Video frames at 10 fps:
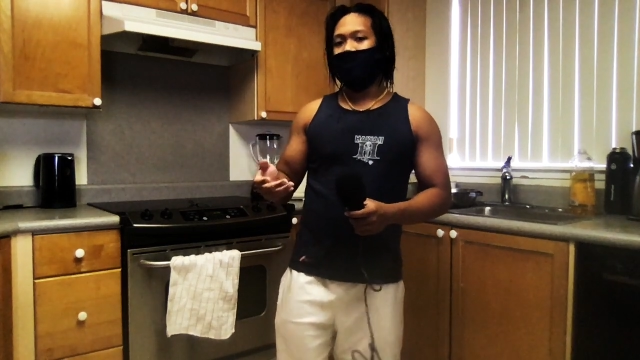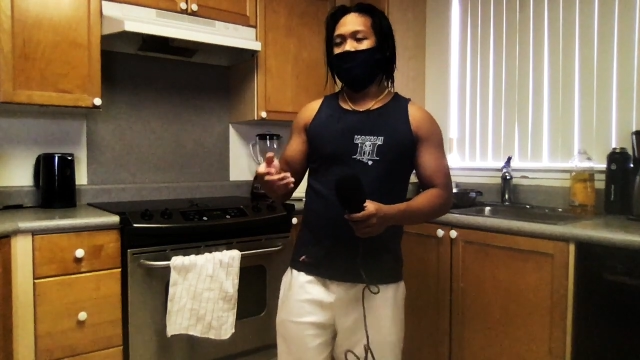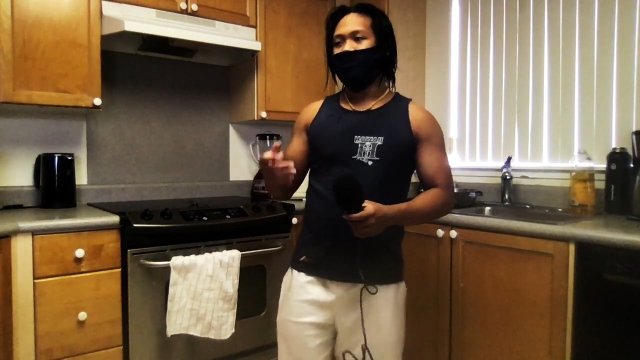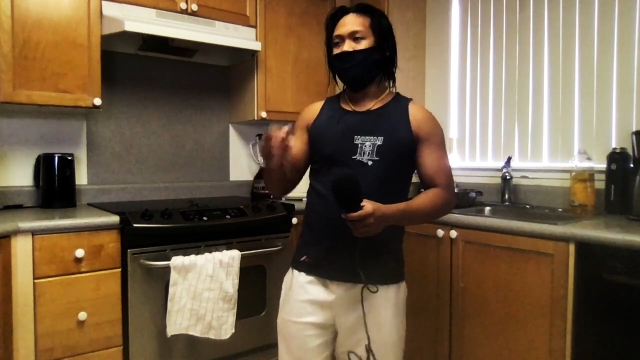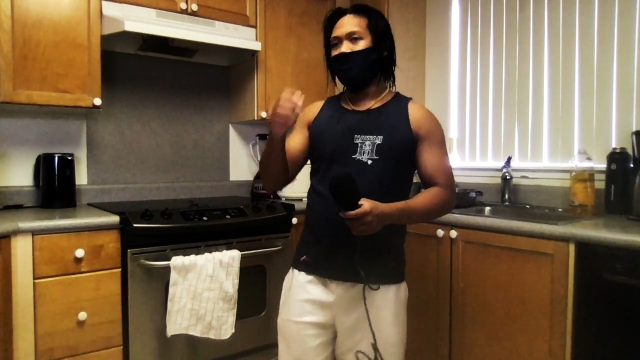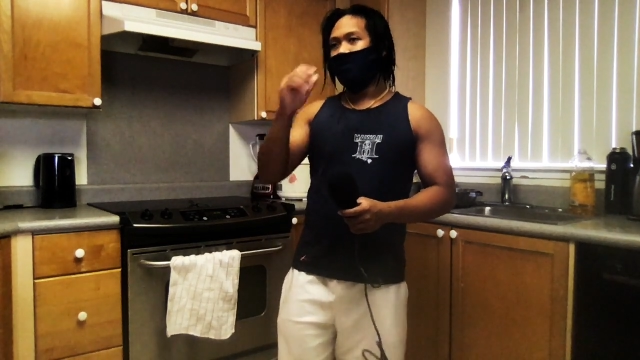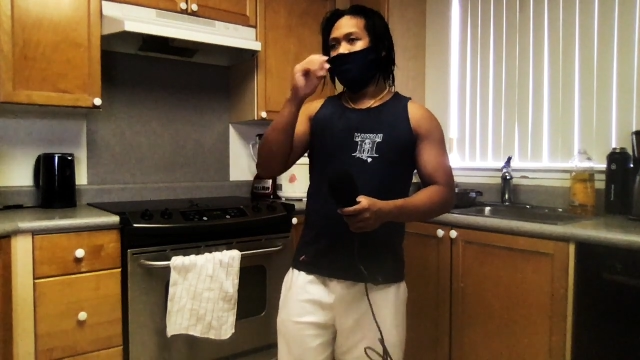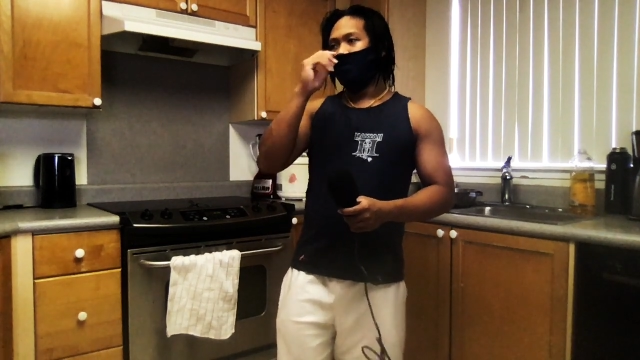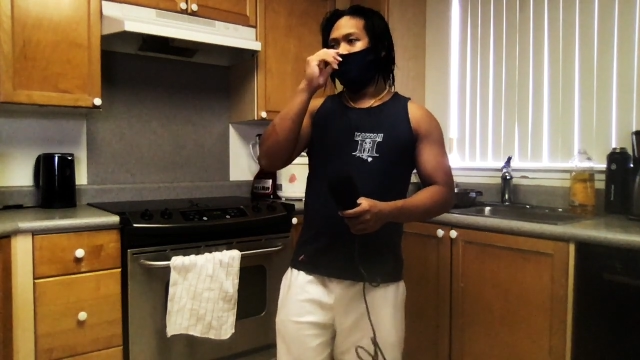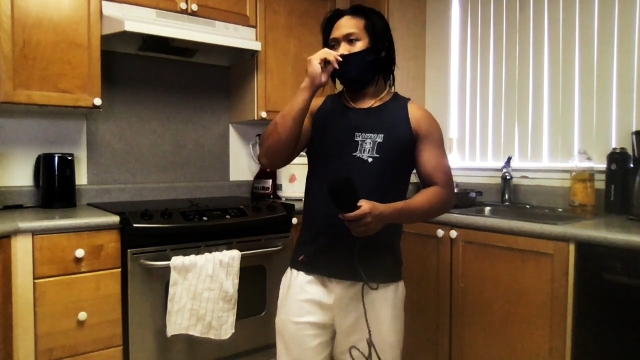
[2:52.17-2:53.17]
of
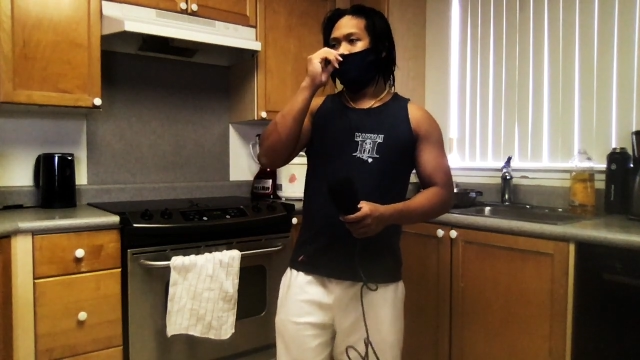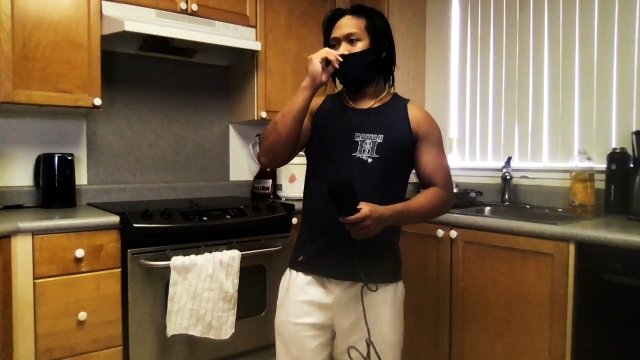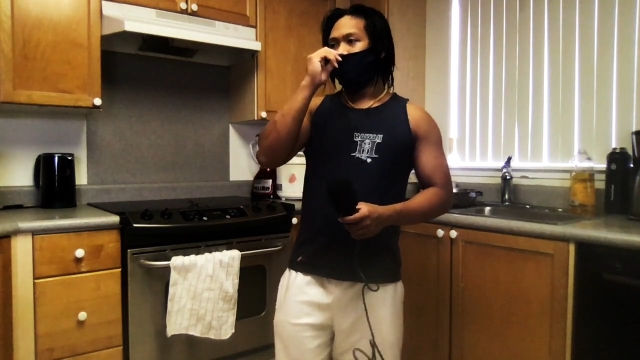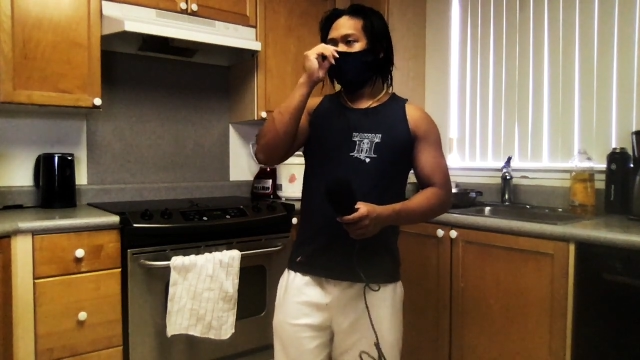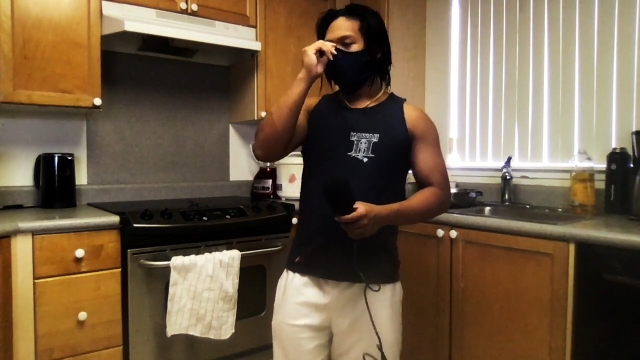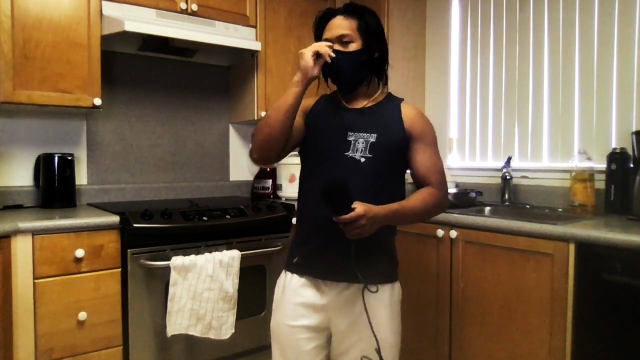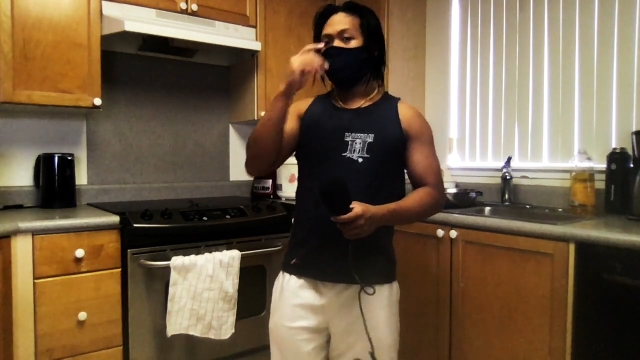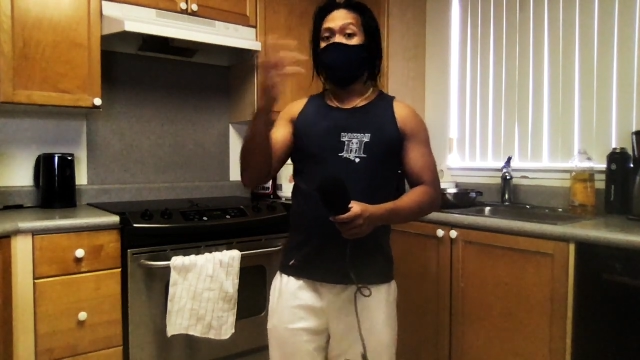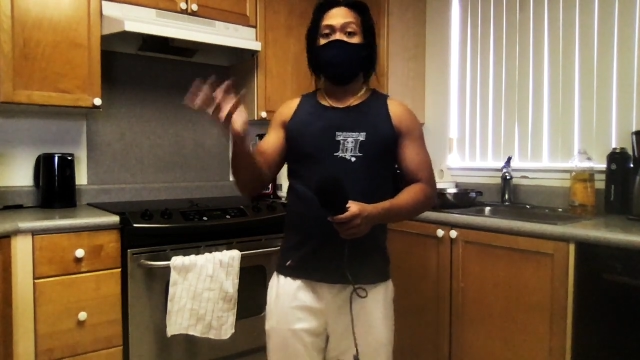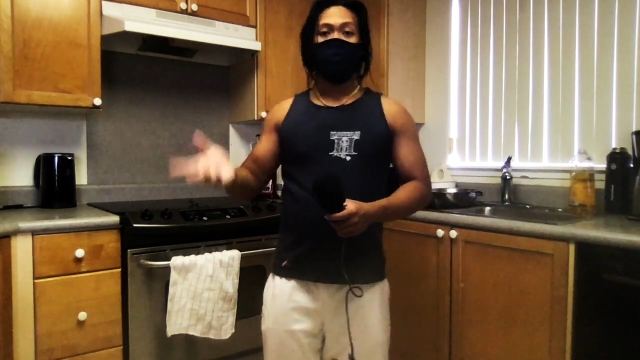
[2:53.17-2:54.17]
your
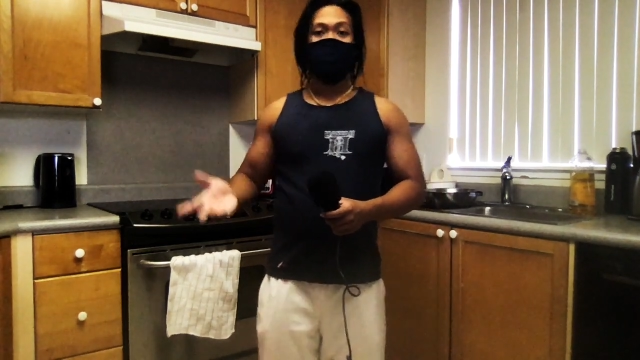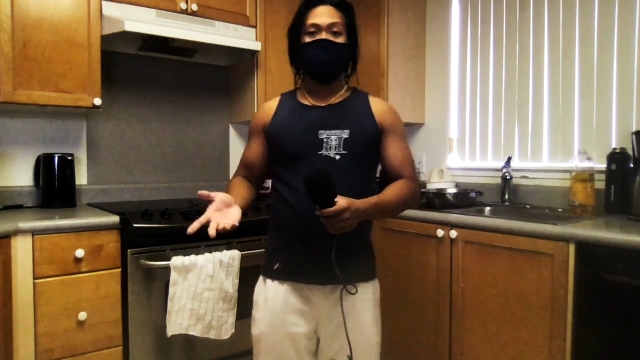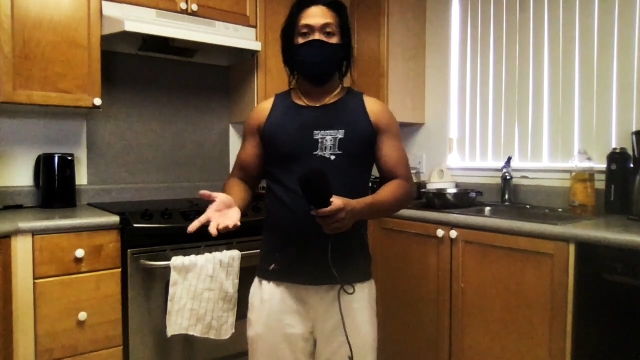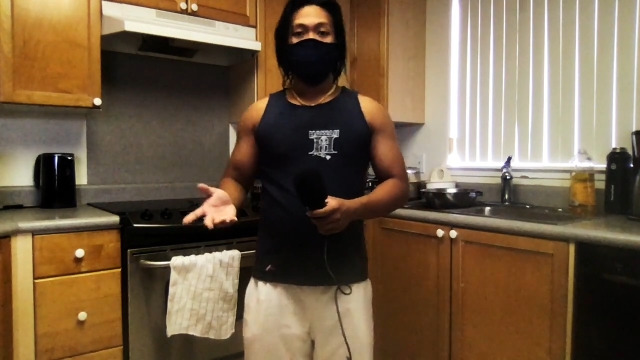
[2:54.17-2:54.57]
progress.